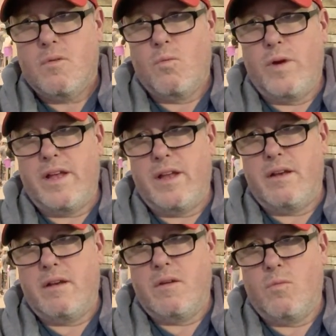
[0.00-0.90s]

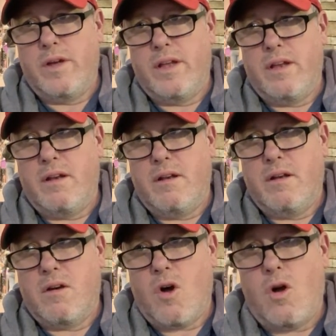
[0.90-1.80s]
when
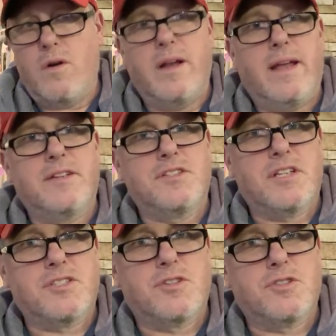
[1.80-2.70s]
our
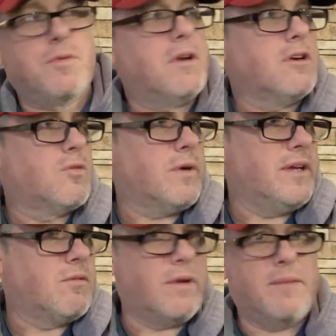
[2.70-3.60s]
ancestors, when our
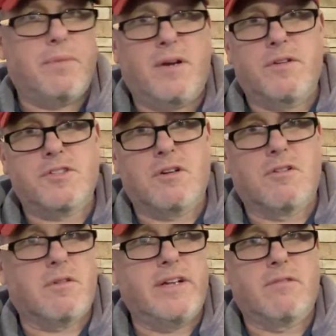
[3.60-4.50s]
great-grandparents, our
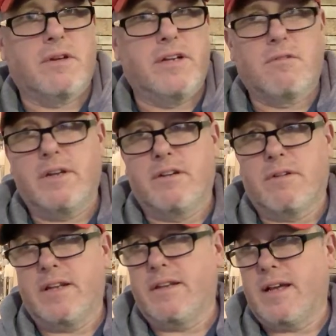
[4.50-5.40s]

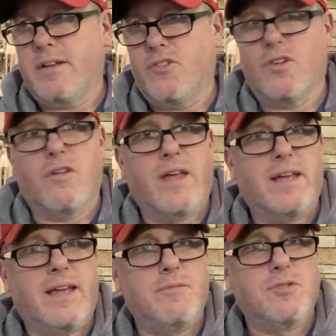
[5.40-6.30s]
great-great-great-granddaddies and all
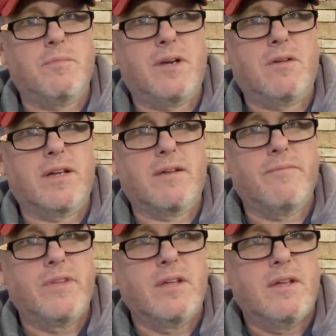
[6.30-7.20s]
that came to America,
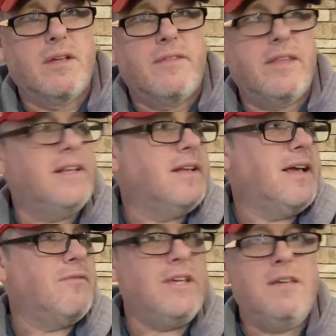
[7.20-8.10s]
they didn't
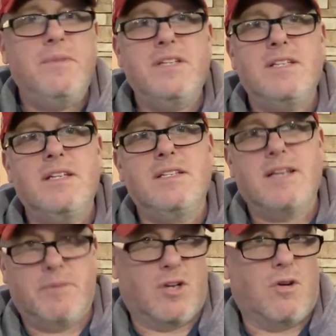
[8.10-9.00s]
have EBT
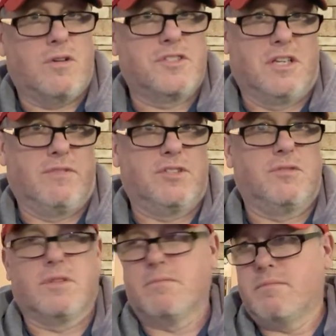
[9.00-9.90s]
debit cards given
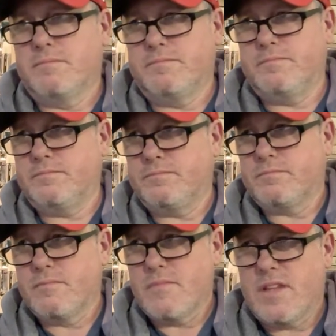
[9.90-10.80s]
to them
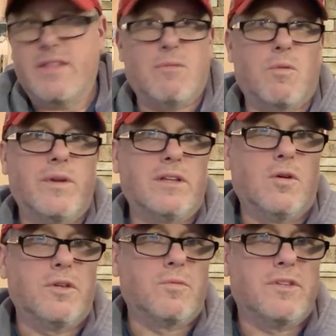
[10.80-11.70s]
that were
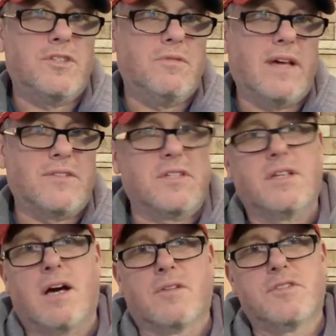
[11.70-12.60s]
reloaded with
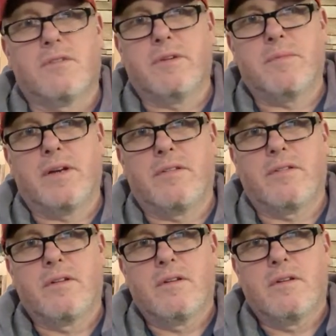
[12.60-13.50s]
$2,000 every
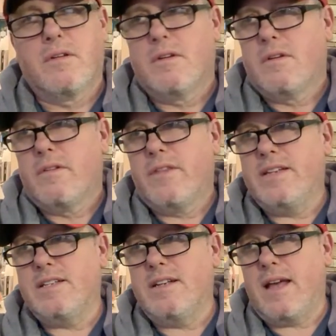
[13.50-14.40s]
month.
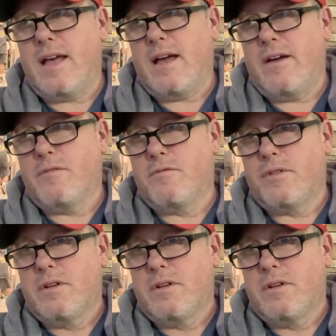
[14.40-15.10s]
They didn't have